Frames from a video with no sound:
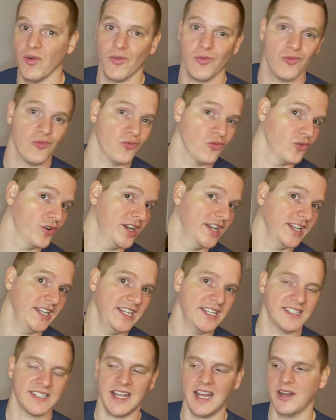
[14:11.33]

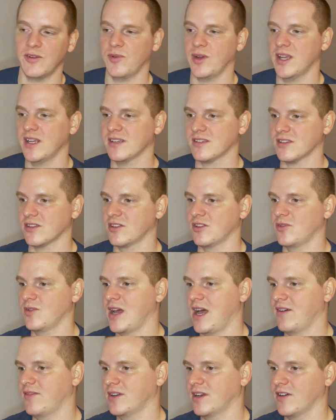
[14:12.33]
really sideways so that you
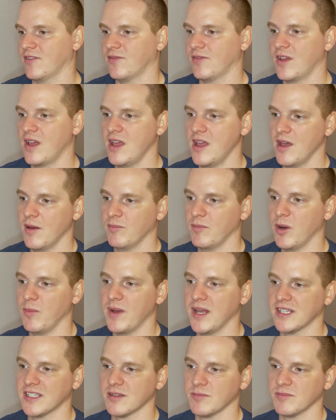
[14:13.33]
have enough
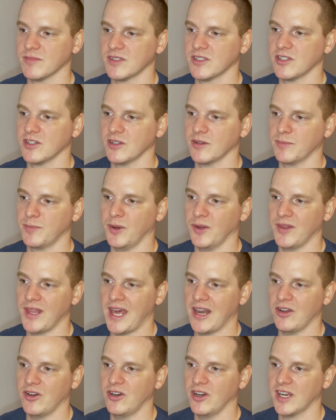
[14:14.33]
momentum to pull
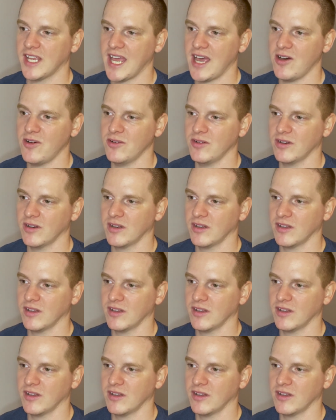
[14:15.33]
that hook out.